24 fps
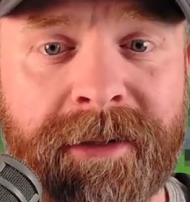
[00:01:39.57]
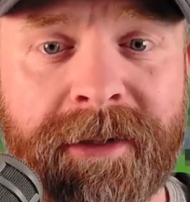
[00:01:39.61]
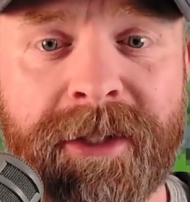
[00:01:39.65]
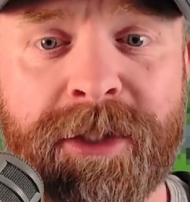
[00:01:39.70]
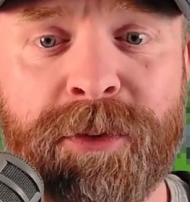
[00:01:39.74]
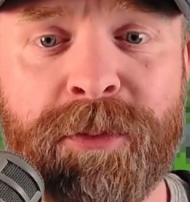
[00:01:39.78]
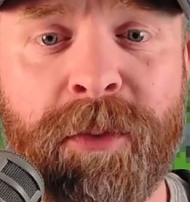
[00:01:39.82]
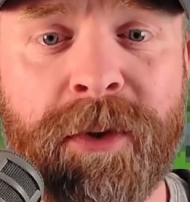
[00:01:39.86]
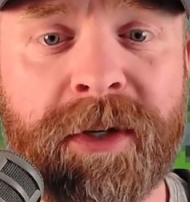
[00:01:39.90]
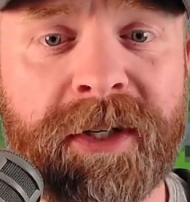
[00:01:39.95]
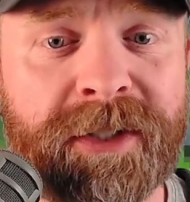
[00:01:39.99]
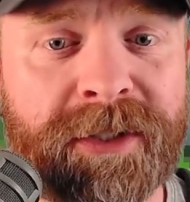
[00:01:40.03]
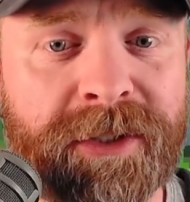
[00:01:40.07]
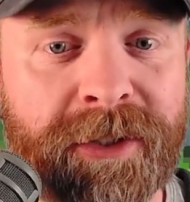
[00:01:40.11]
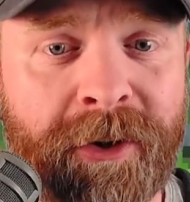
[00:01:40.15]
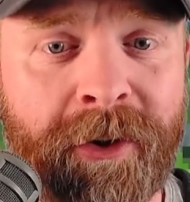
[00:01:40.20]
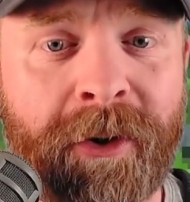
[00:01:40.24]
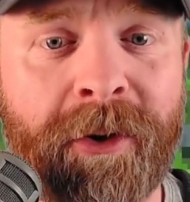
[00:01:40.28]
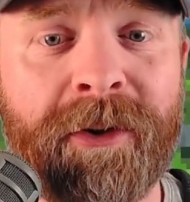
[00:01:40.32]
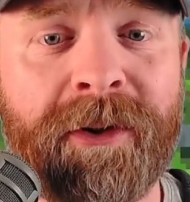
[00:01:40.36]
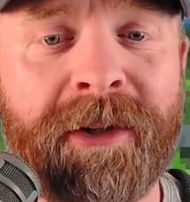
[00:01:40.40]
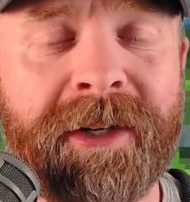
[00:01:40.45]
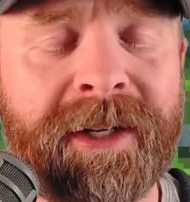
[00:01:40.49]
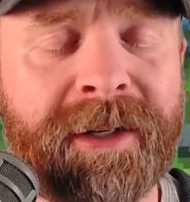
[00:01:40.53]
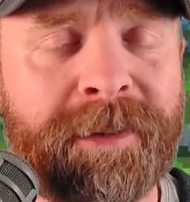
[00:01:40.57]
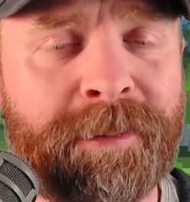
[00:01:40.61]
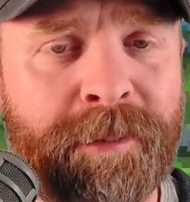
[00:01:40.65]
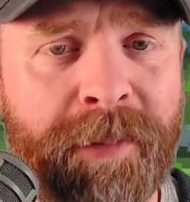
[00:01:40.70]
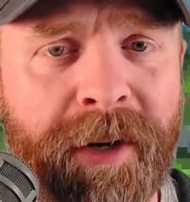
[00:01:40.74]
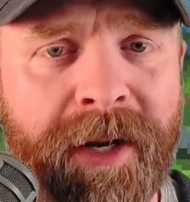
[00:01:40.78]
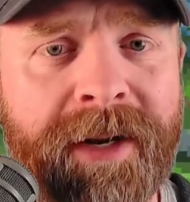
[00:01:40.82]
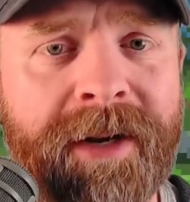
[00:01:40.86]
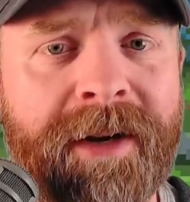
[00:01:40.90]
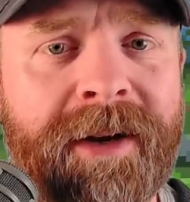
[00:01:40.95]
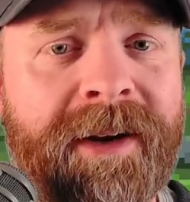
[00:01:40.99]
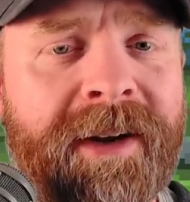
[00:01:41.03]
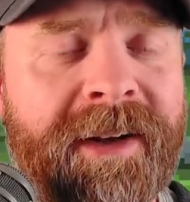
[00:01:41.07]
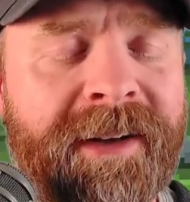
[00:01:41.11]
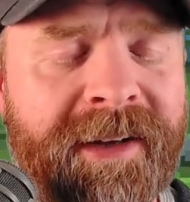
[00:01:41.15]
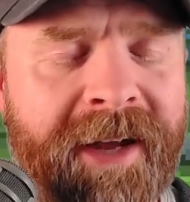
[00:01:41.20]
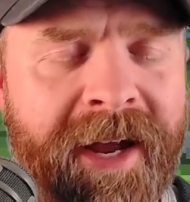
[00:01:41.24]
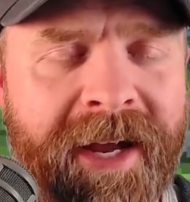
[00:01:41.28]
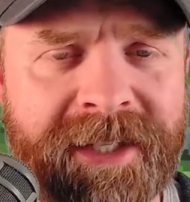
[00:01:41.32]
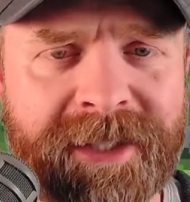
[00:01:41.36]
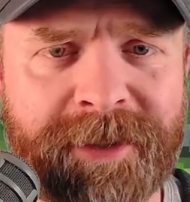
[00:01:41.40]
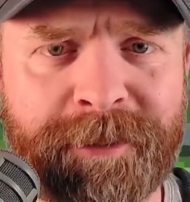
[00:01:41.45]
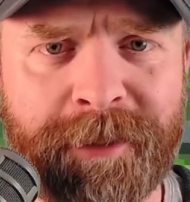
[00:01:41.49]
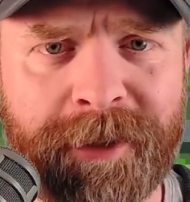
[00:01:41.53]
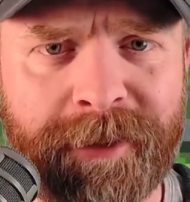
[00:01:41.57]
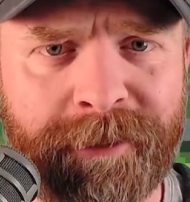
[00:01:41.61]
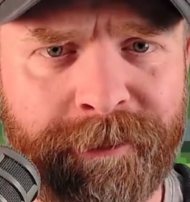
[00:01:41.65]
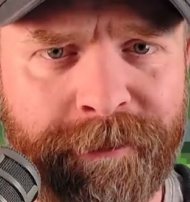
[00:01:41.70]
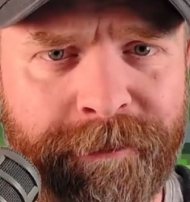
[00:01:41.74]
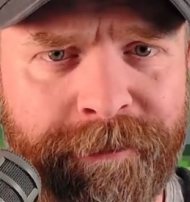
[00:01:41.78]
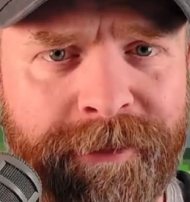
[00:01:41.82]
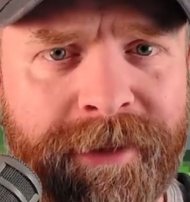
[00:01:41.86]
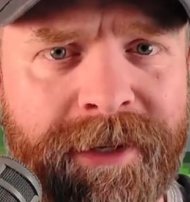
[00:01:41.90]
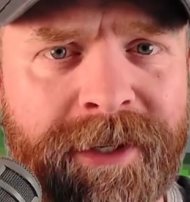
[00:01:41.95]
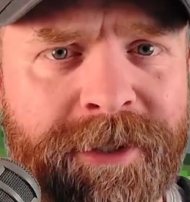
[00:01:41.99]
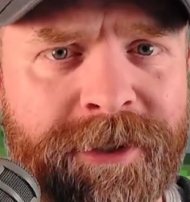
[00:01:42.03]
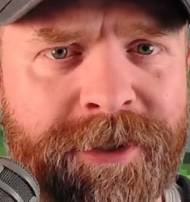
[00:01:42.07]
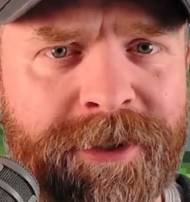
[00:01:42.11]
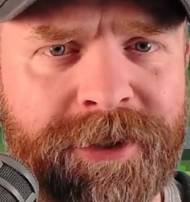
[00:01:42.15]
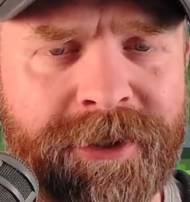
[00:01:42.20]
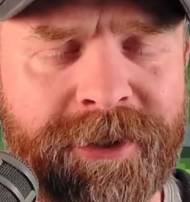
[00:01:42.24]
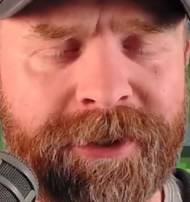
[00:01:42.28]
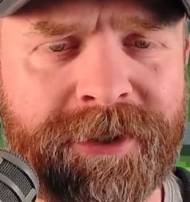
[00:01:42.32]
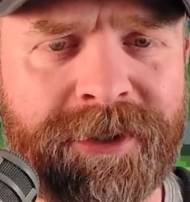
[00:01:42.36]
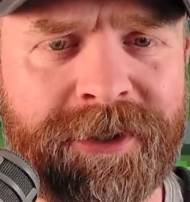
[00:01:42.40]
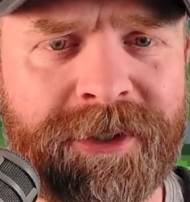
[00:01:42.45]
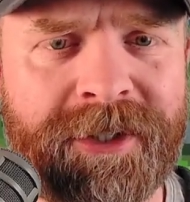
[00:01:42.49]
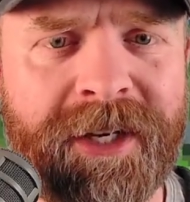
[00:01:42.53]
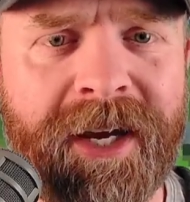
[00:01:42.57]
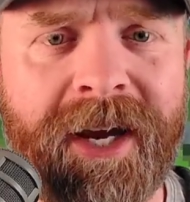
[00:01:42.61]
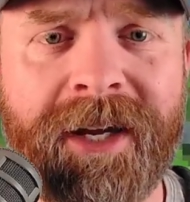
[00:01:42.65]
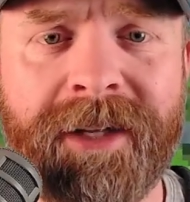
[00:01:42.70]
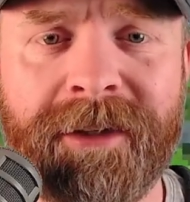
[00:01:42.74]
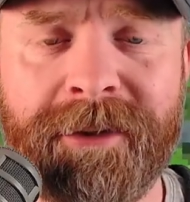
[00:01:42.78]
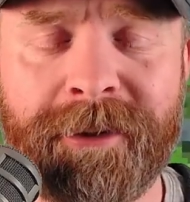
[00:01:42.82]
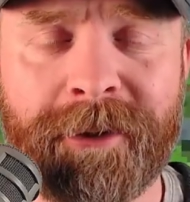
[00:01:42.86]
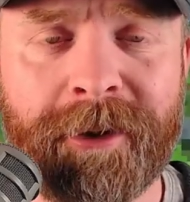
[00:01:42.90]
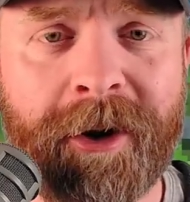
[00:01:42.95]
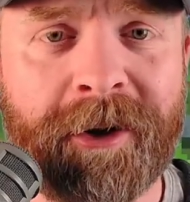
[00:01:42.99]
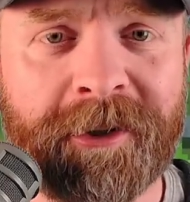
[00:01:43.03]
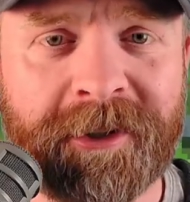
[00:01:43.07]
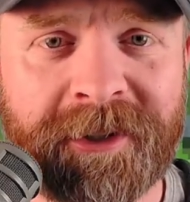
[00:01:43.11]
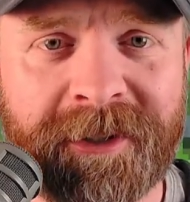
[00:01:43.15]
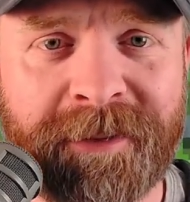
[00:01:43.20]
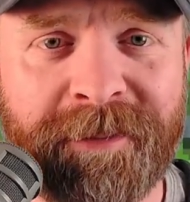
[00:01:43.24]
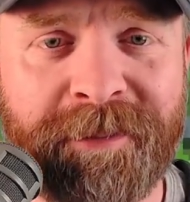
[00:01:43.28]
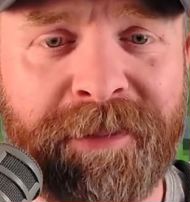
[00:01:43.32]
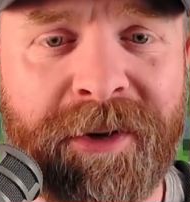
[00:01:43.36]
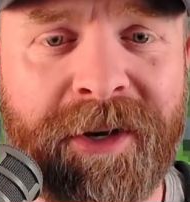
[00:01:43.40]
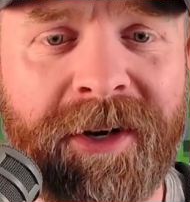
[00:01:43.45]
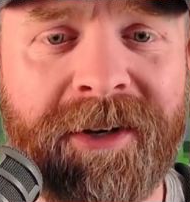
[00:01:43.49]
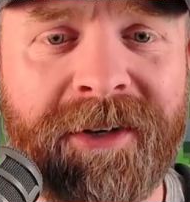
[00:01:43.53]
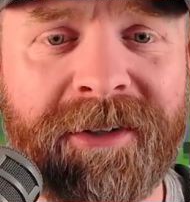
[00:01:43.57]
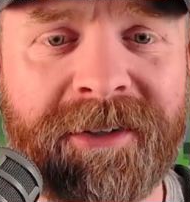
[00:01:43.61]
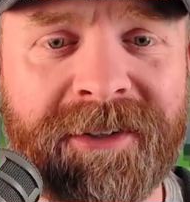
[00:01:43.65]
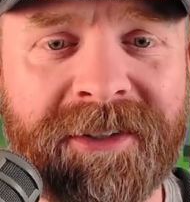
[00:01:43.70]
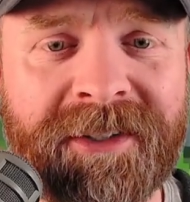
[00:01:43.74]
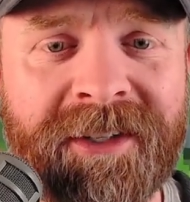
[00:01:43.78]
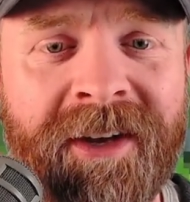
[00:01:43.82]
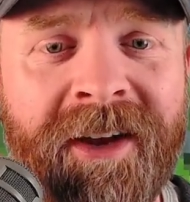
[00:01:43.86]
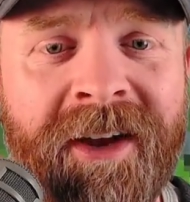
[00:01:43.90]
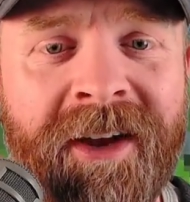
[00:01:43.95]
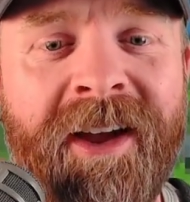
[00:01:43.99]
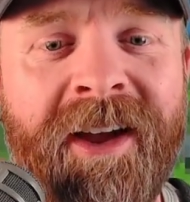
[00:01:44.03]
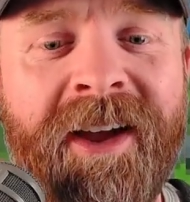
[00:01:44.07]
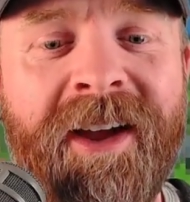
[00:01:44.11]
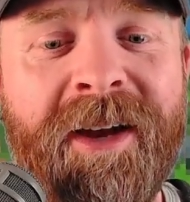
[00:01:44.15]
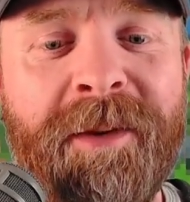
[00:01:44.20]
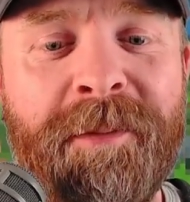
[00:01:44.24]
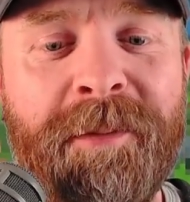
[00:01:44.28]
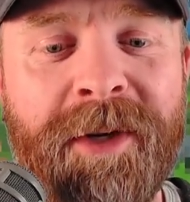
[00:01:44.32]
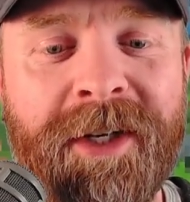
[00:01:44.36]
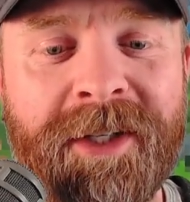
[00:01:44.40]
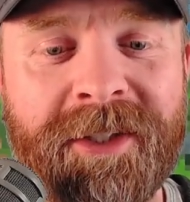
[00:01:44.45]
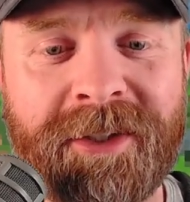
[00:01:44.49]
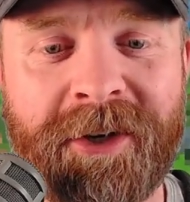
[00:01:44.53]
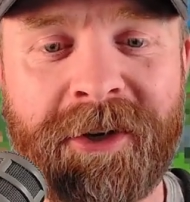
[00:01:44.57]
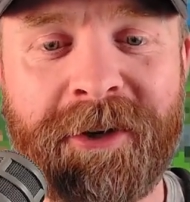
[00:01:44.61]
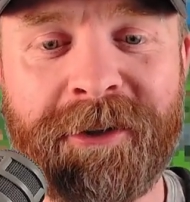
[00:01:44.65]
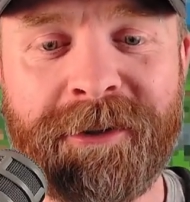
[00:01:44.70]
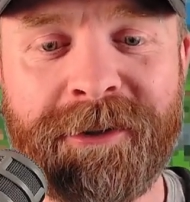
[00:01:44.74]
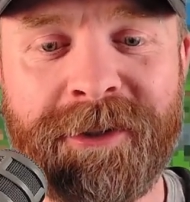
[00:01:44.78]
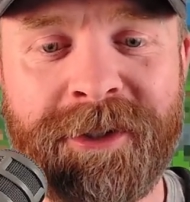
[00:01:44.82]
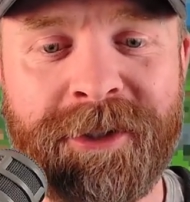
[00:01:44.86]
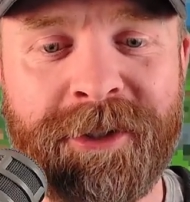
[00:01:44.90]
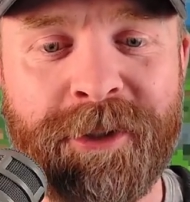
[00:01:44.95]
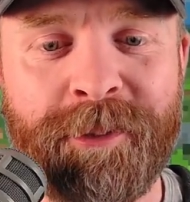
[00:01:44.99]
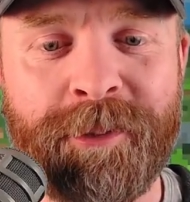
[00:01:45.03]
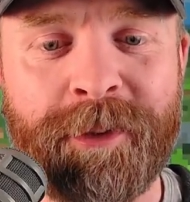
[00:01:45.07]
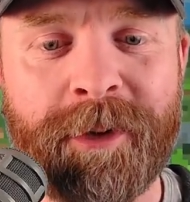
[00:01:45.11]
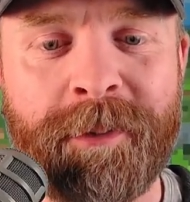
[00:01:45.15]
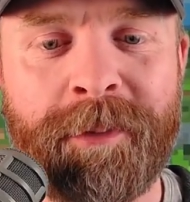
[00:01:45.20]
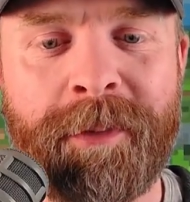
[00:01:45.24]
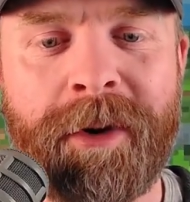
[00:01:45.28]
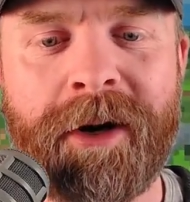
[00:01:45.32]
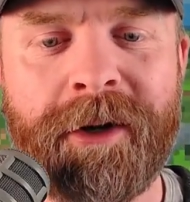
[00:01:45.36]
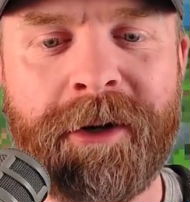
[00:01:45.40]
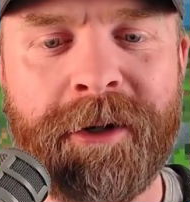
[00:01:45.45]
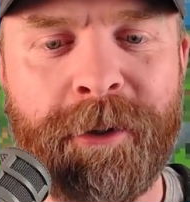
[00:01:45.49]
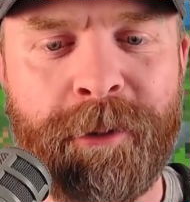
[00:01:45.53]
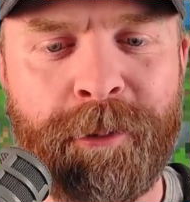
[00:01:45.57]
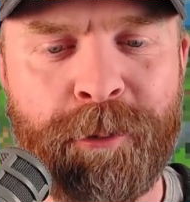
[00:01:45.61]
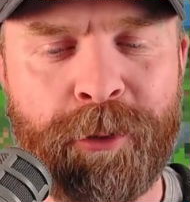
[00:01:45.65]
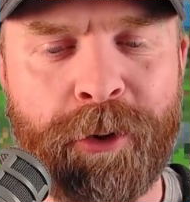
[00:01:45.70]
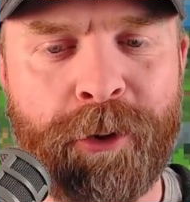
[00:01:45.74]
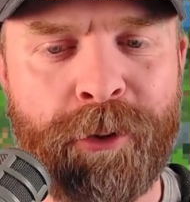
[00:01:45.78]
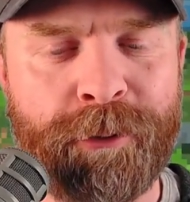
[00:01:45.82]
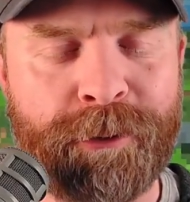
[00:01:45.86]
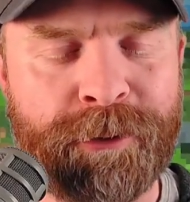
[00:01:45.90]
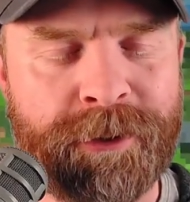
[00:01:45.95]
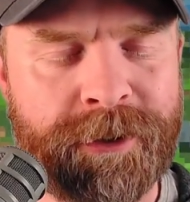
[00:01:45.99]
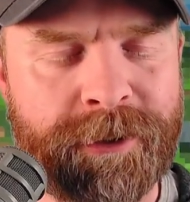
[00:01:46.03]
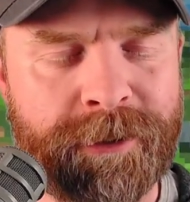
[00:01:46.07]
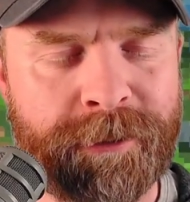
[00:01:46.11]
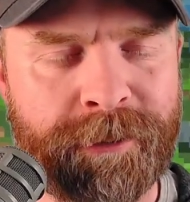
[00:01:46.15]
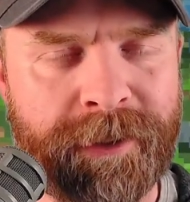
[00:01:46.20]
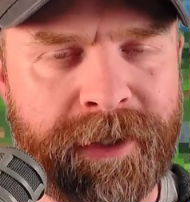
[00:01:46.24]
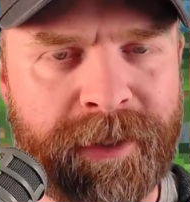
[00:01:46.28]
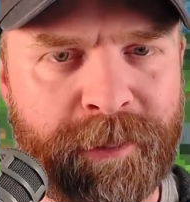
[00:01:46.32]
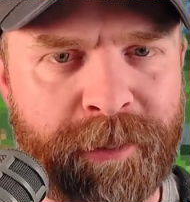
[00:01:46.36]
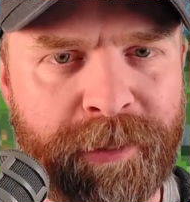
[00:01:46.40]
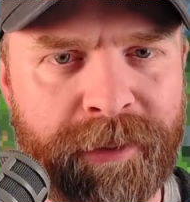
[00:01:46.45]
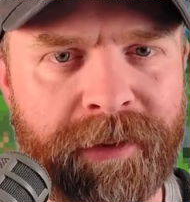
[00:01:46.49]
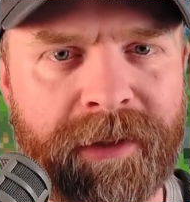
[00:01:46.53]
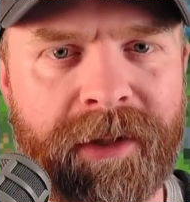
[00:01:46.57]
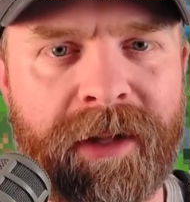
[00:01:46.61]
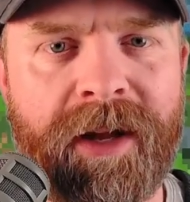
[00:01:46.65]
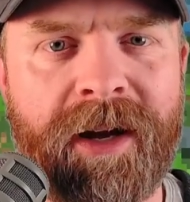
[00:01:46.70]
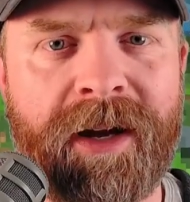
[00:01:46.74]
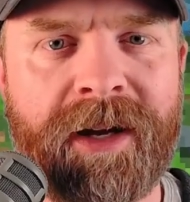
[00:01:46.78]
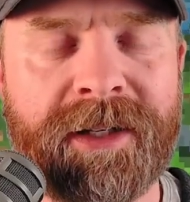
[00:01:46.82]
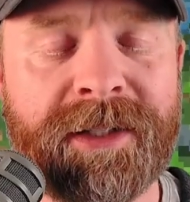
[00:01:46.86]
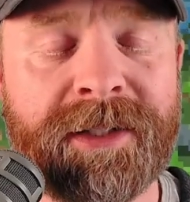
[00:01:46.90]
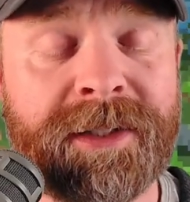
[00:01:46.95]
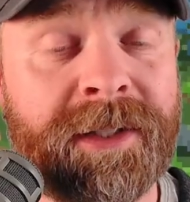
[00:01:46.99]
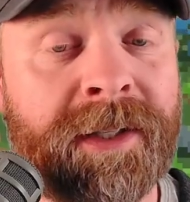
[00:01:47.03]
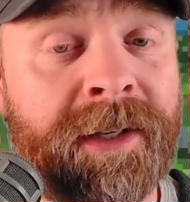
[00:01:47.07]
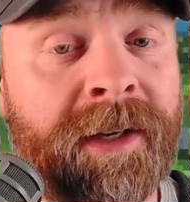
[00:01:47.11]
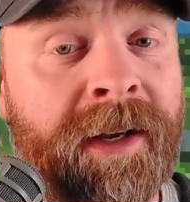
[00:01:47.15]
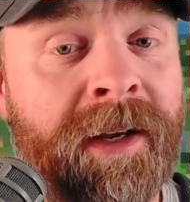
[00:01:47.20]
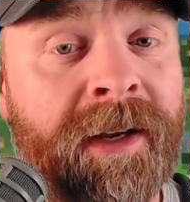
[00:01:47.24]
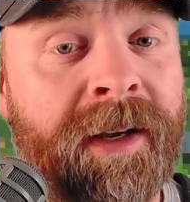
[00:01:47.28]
This one is currently in beta and hasn't been finished just yet. There are some bugs, but it's called Super Mario Bros. three plus.